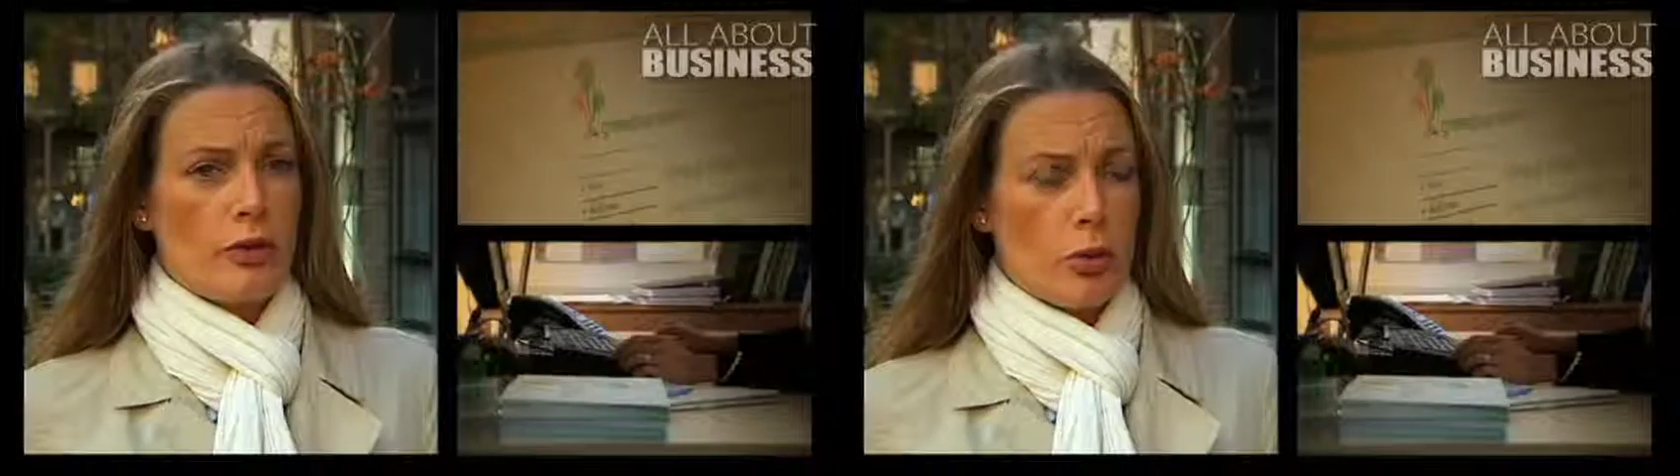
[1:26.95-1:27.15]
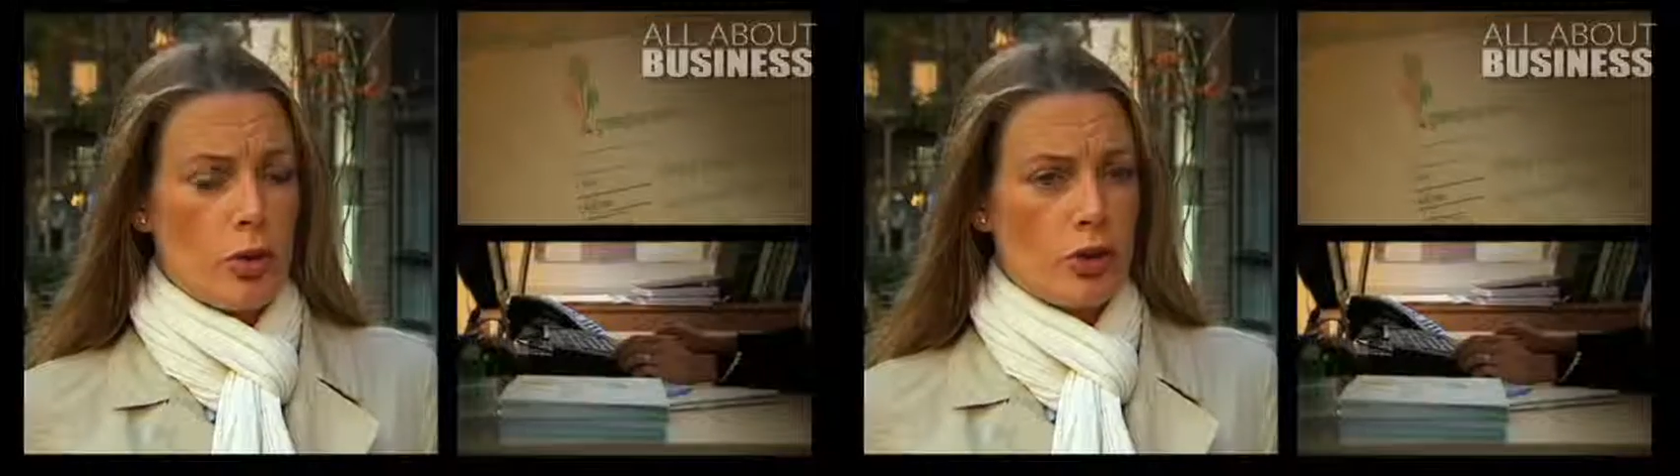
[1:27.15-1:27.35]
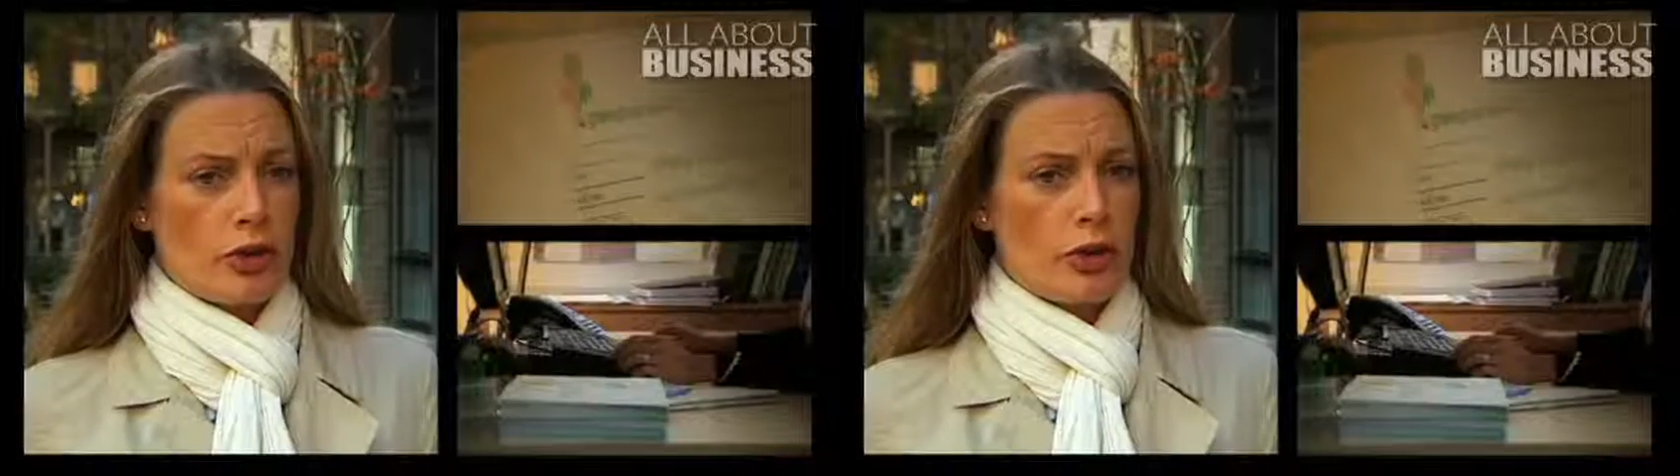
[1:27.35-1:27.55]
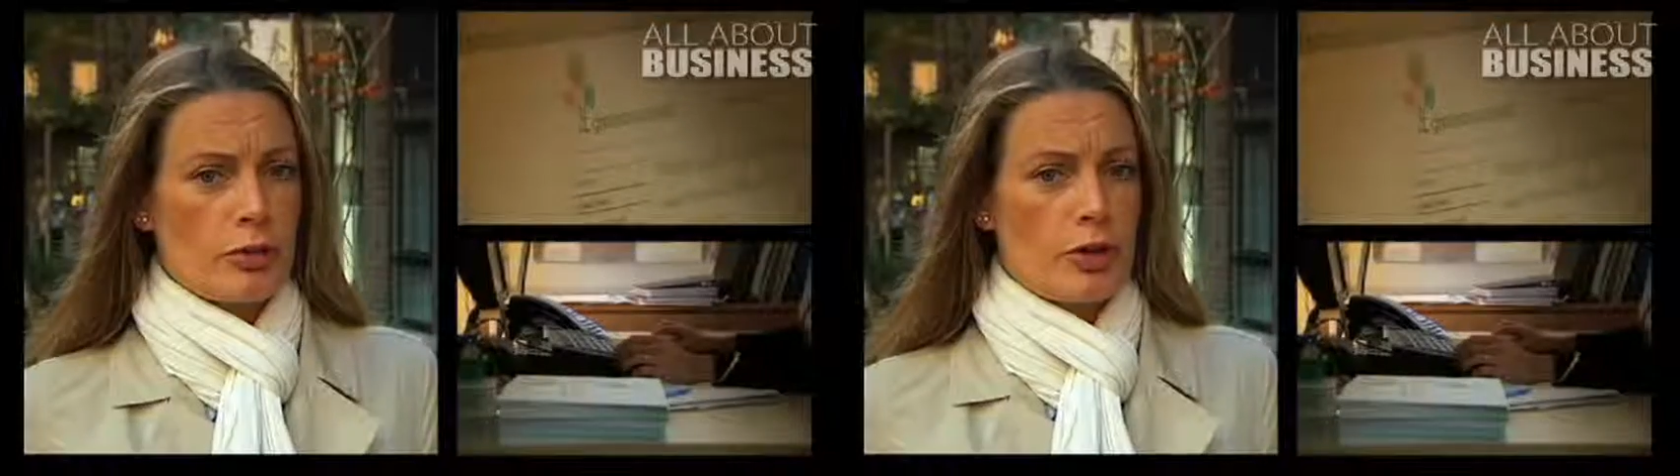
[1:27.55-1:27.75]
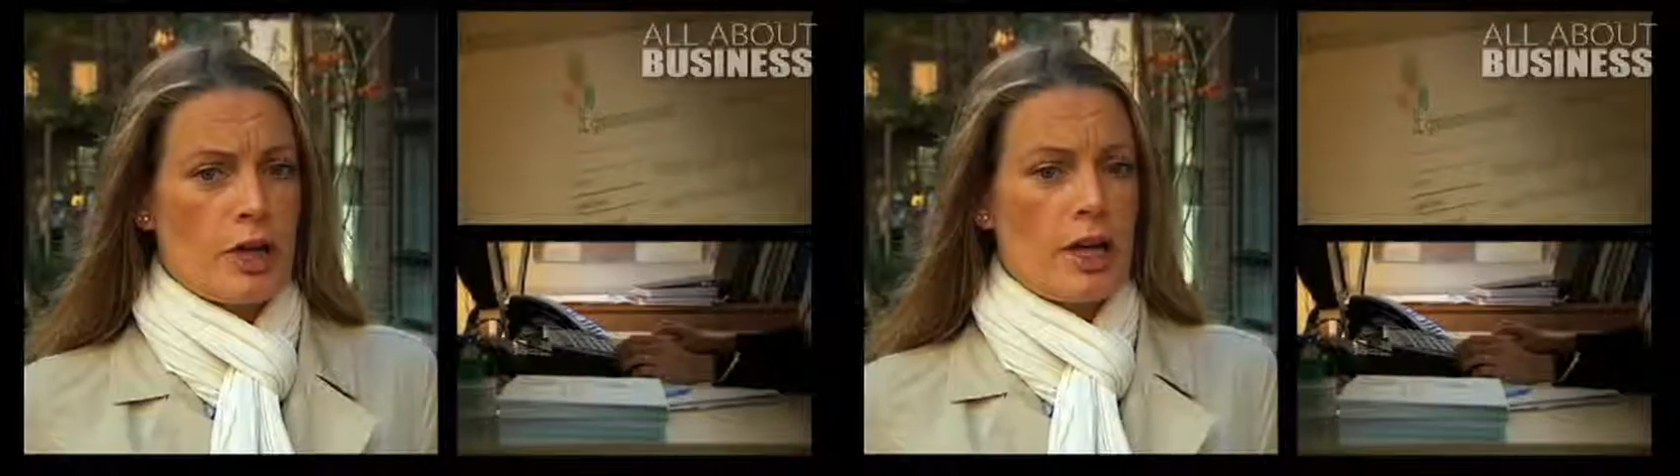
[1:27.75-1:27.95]
for water
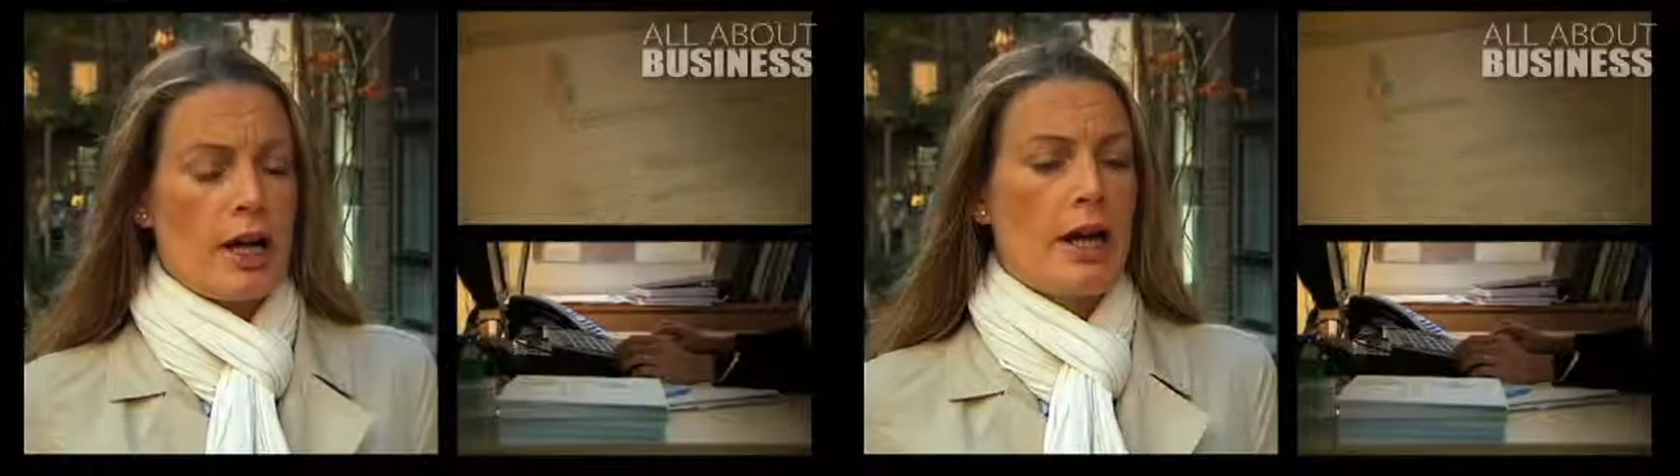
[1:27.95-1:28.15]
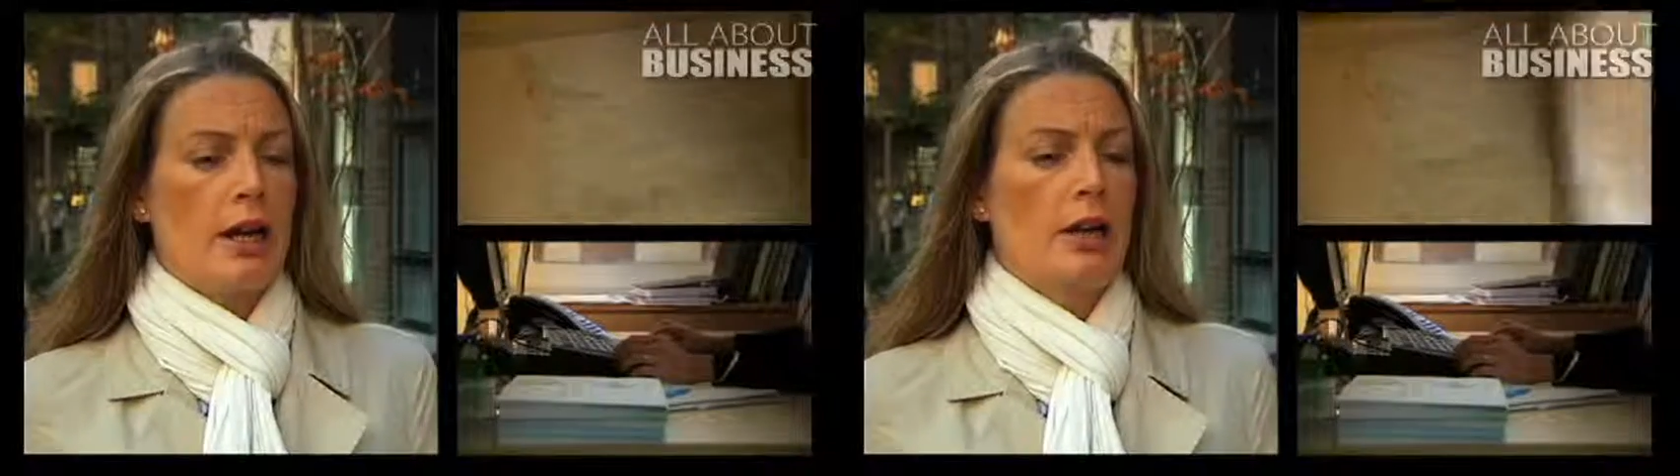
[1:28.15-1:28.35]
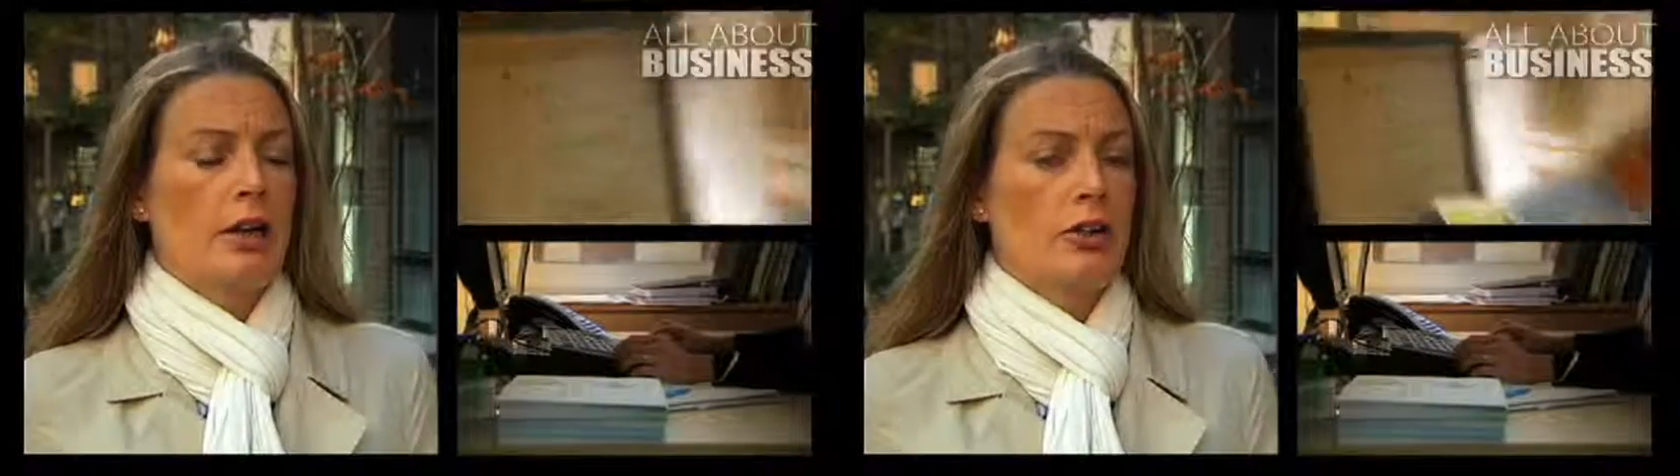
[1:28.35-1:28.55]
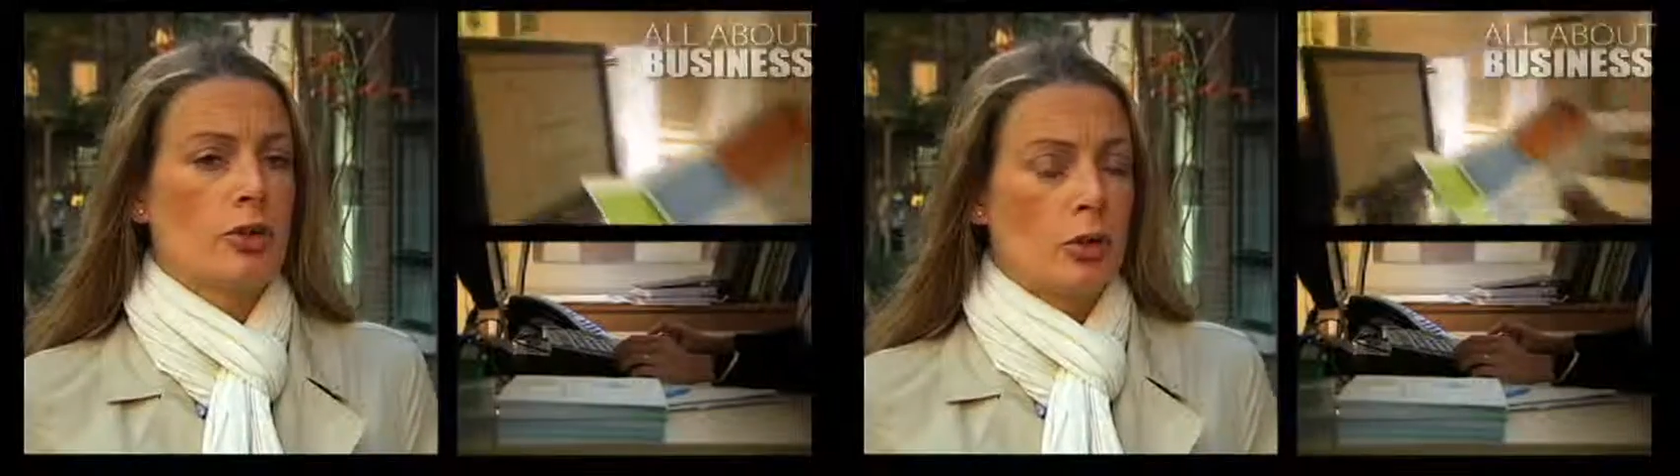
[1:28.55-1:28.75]
and